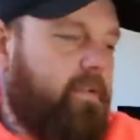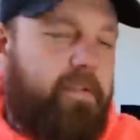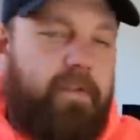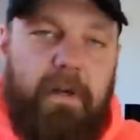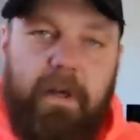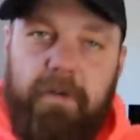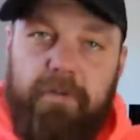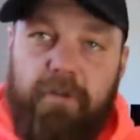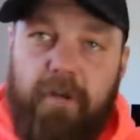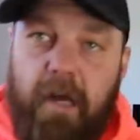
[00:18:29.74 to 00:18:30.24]

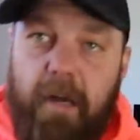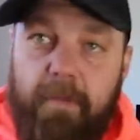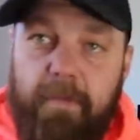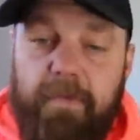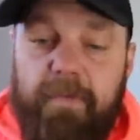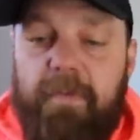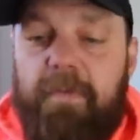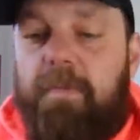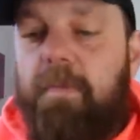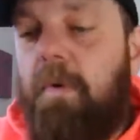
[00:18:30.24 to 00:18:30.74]
Pharrell drop
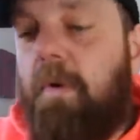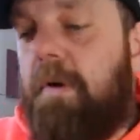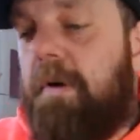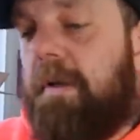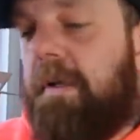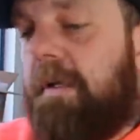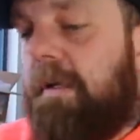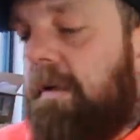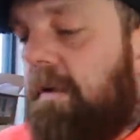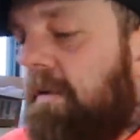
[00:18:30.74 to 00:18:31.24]
was this
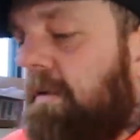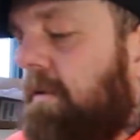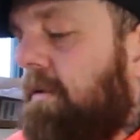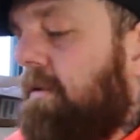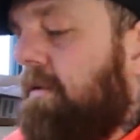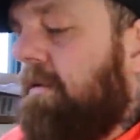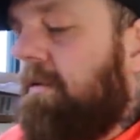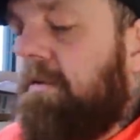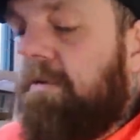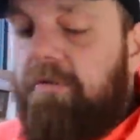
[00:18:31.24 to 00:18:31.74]
morning.
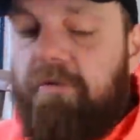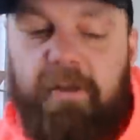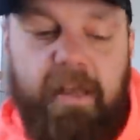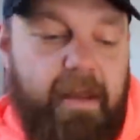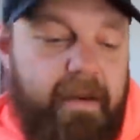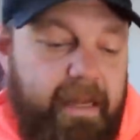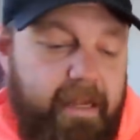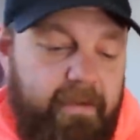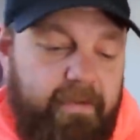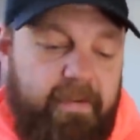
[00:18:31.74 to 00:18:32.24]

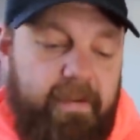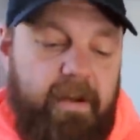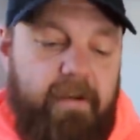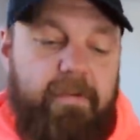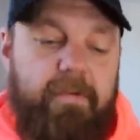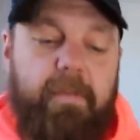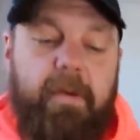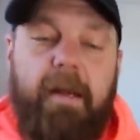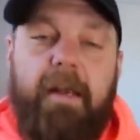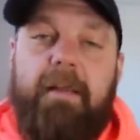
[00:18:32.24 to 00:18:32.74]
Shout out to
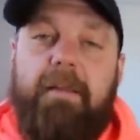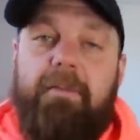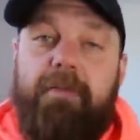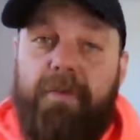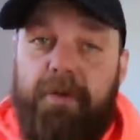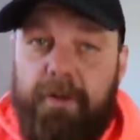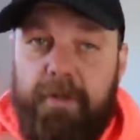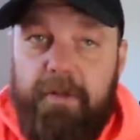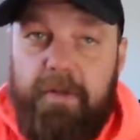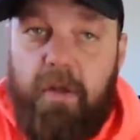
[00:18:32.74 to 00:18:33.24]
everybody that took a